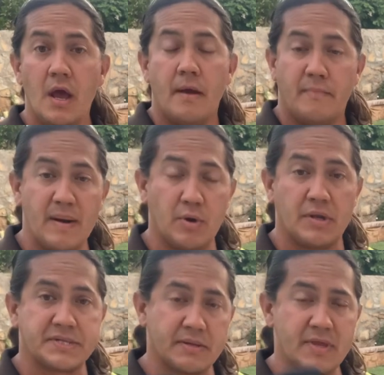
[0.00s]
Remember,
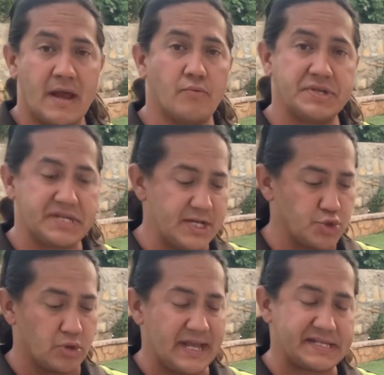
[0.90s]
some of that
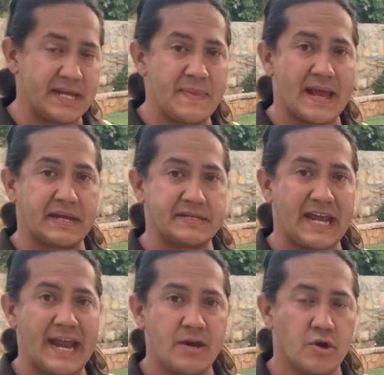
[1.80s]
residual that's in that
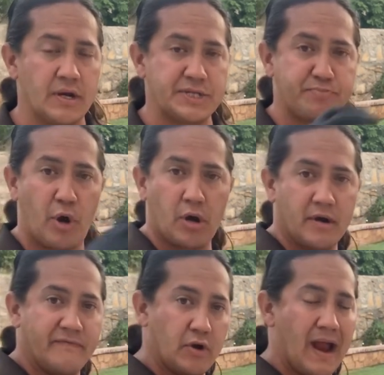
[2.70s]
container is part
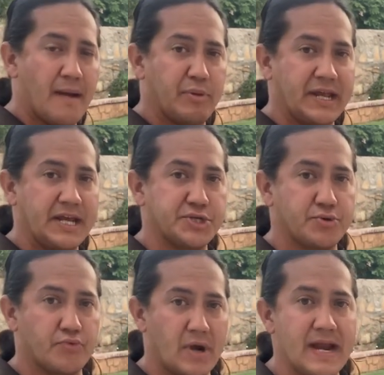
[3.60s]
of your
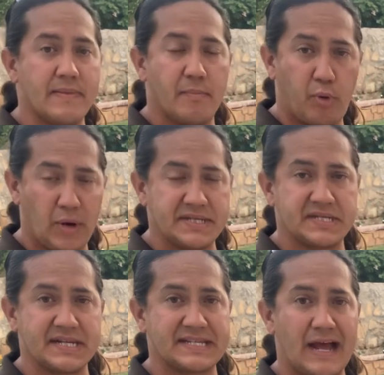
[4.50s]
application rate, the
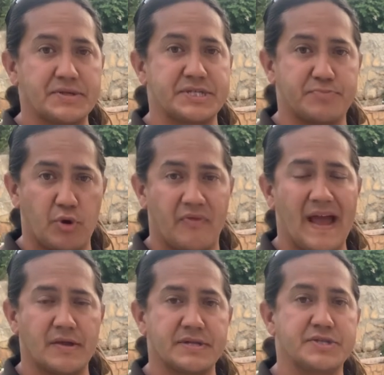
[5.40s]
0.6 ounces per
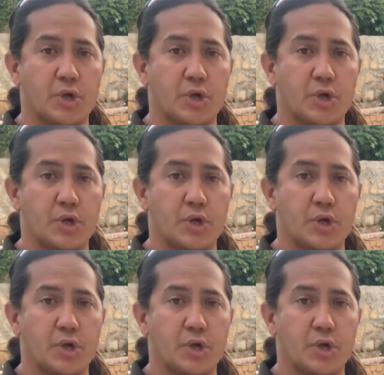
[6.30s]
thousand.